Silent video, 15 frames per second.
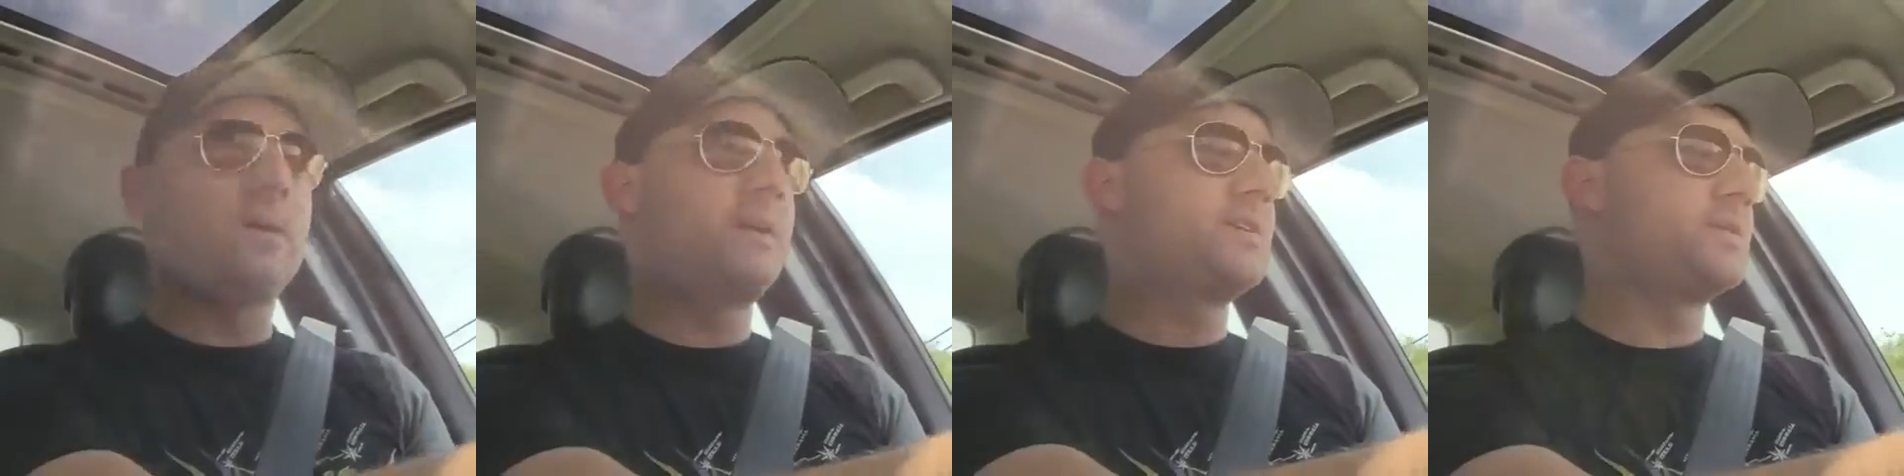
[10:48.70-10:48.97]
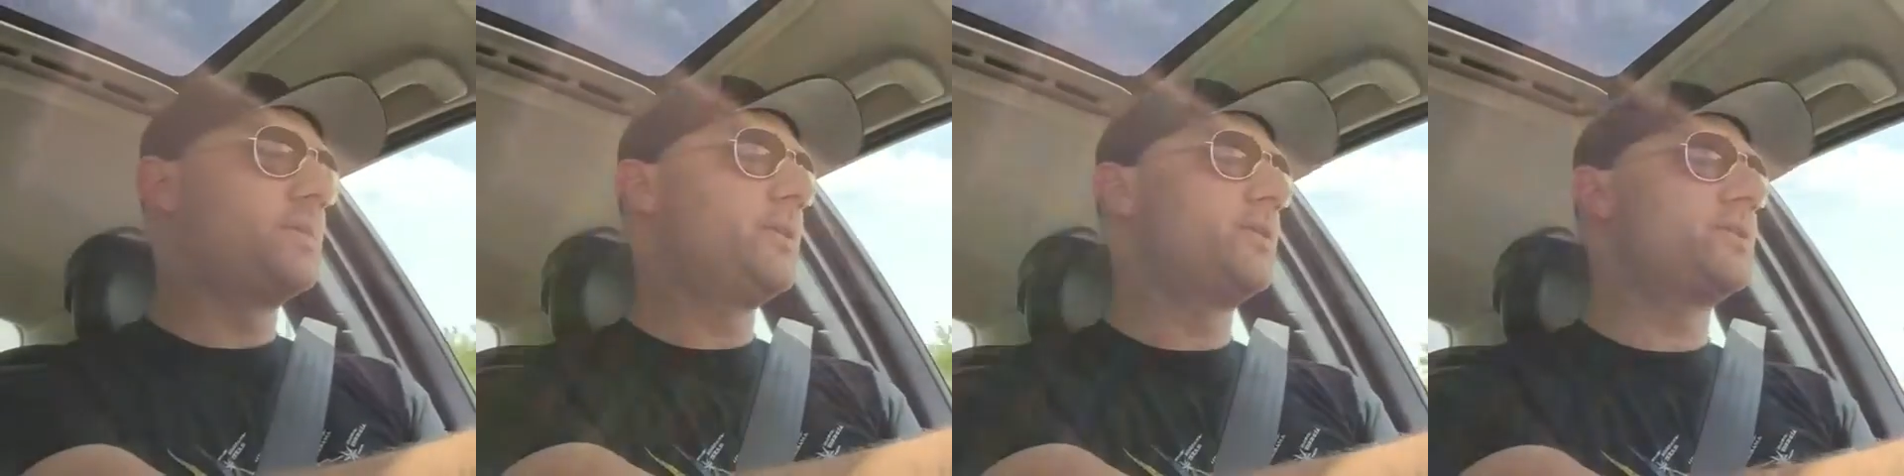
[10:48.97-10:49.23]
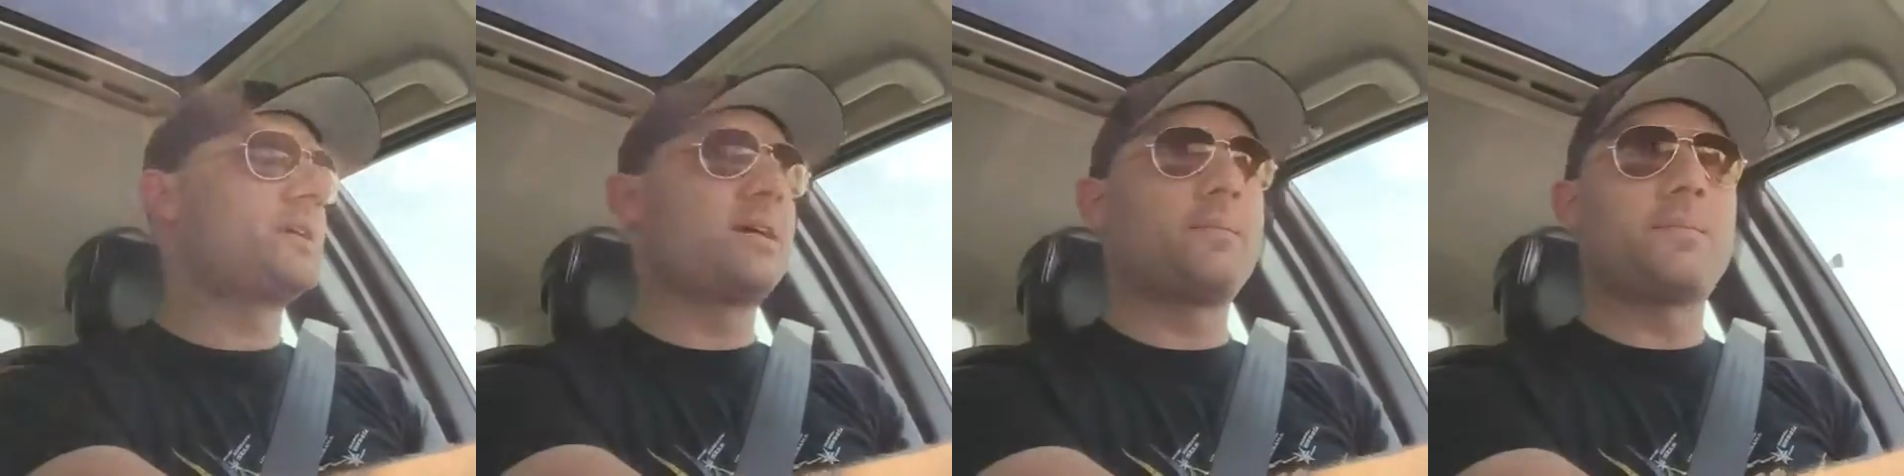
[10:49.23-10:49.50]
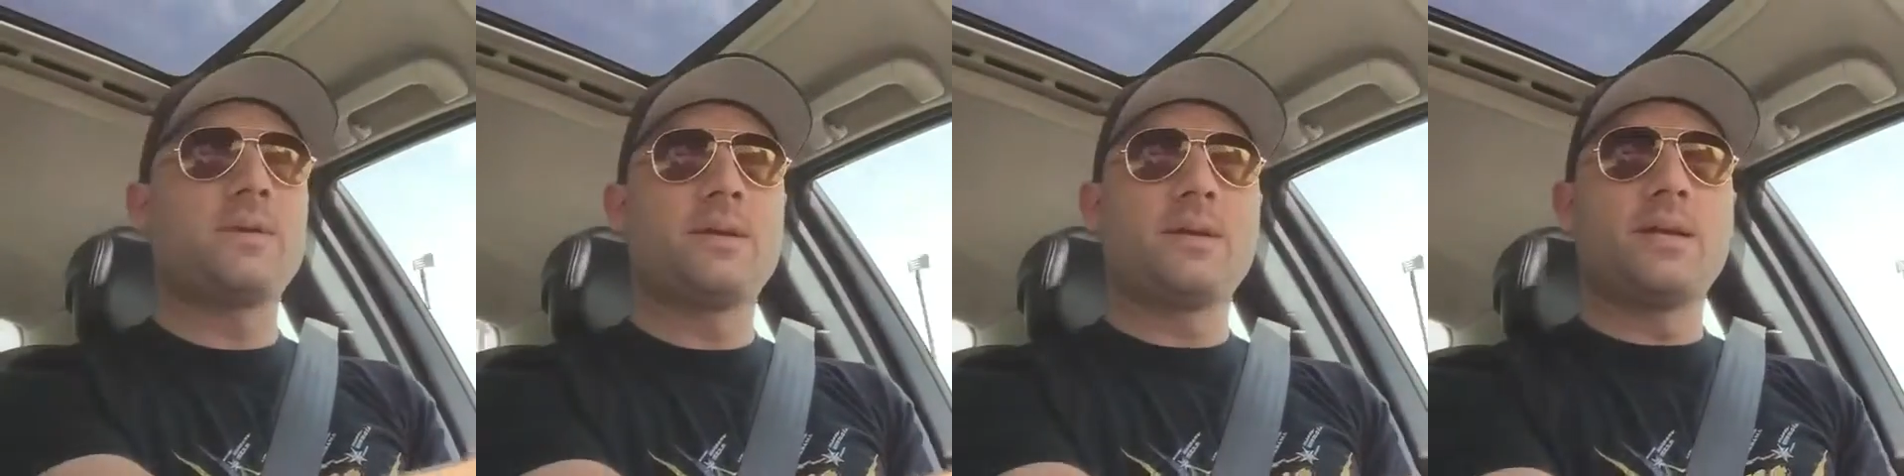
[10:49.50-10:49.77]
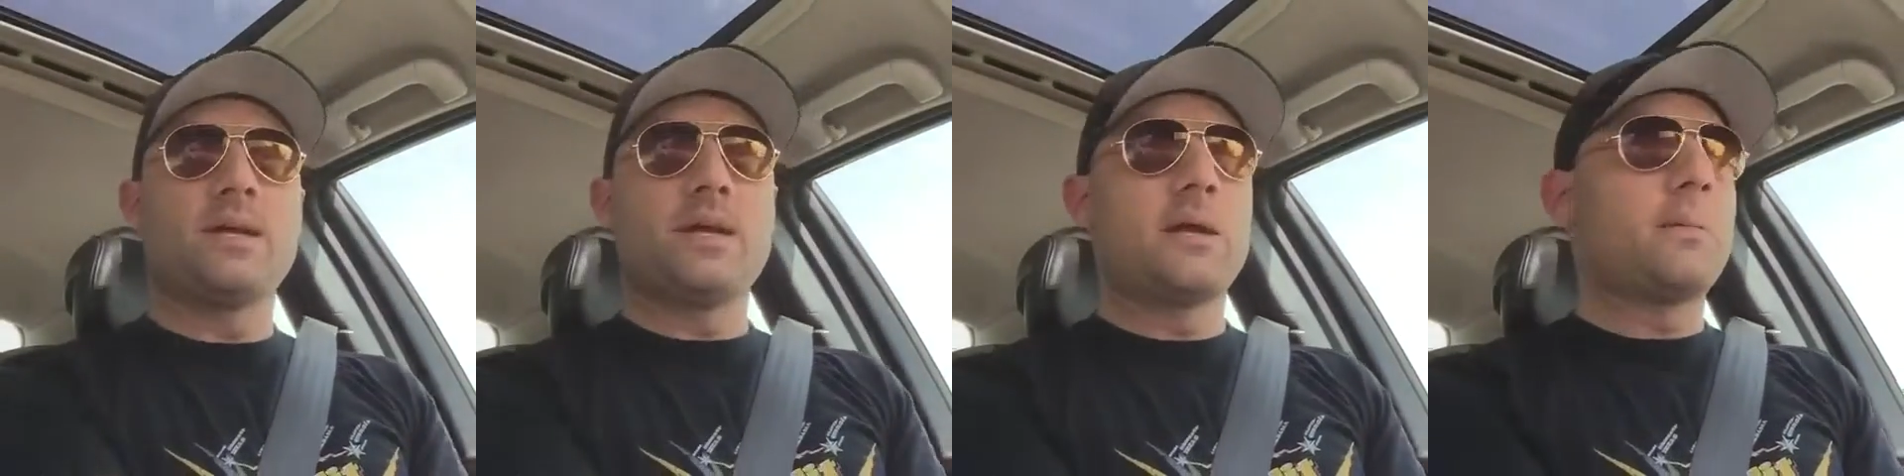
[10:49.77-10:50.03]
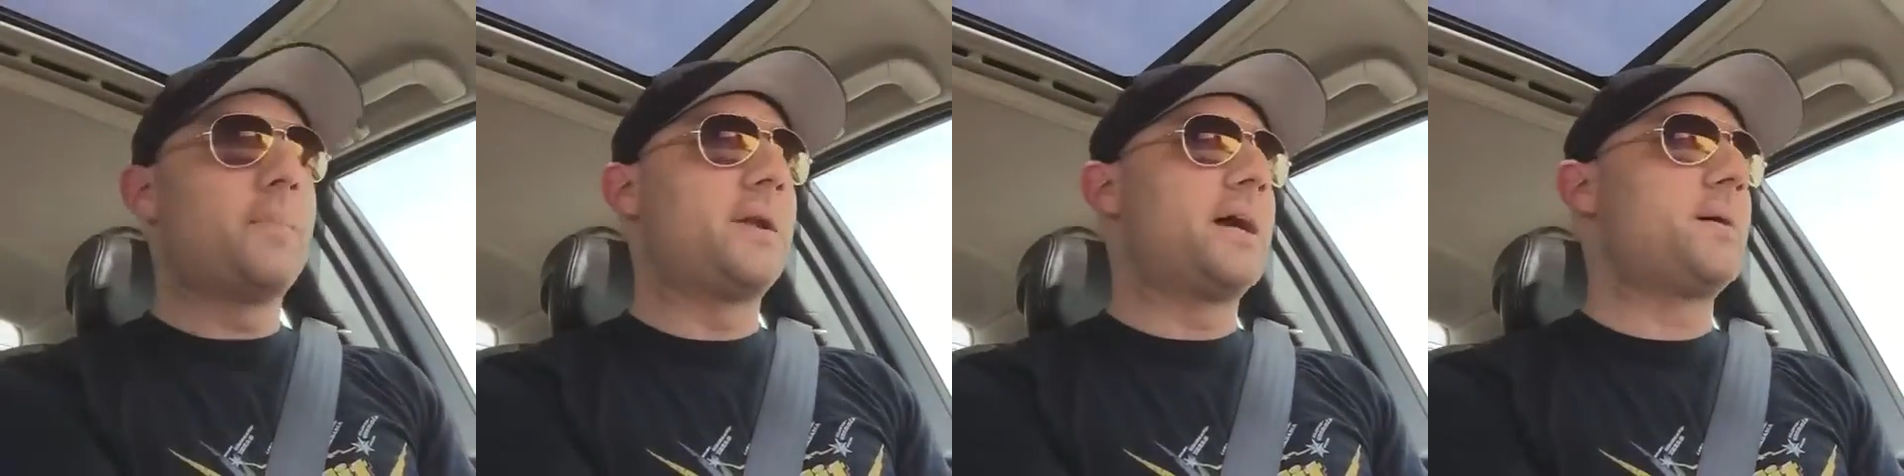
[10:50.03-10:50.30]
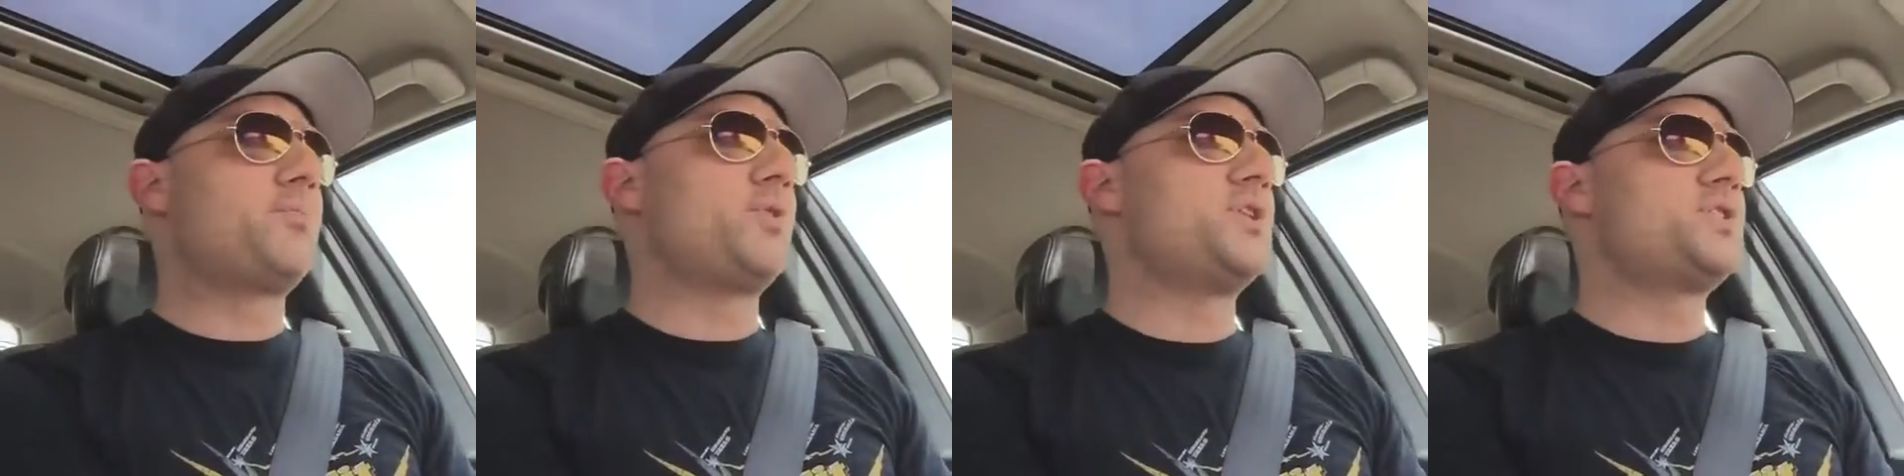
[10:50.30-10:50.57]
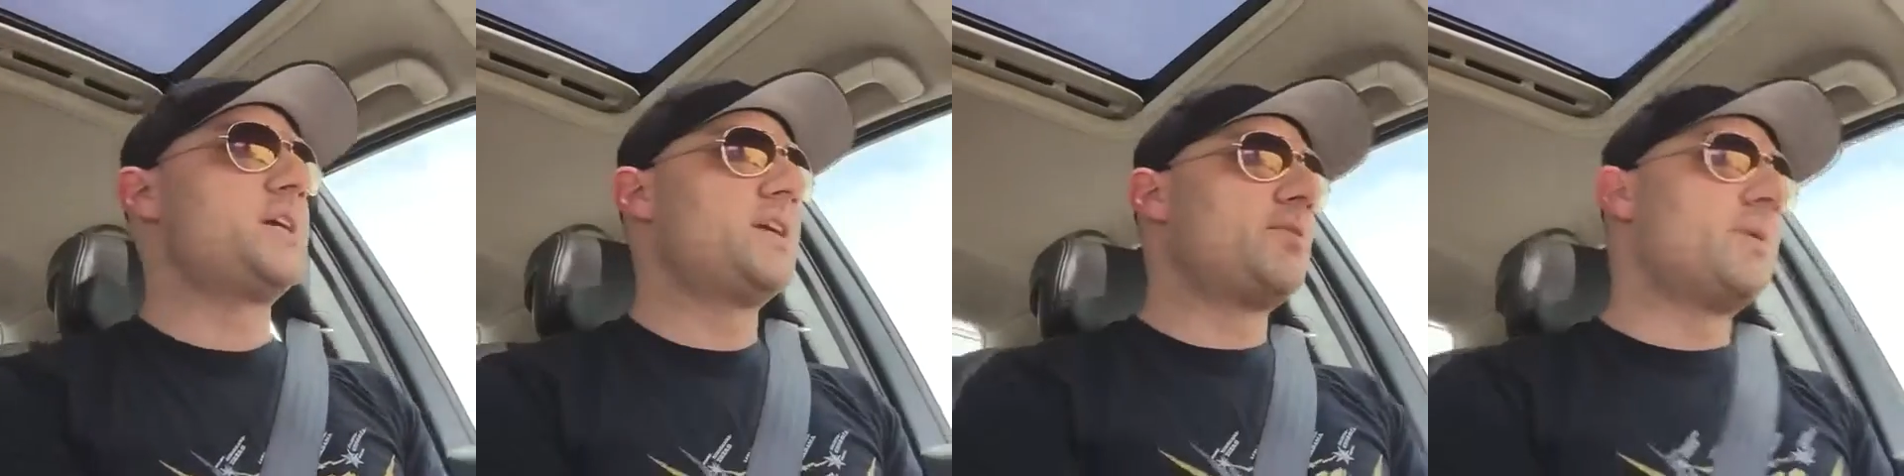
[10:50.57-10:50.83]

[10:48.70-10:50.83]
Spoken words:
other time. But I appreciate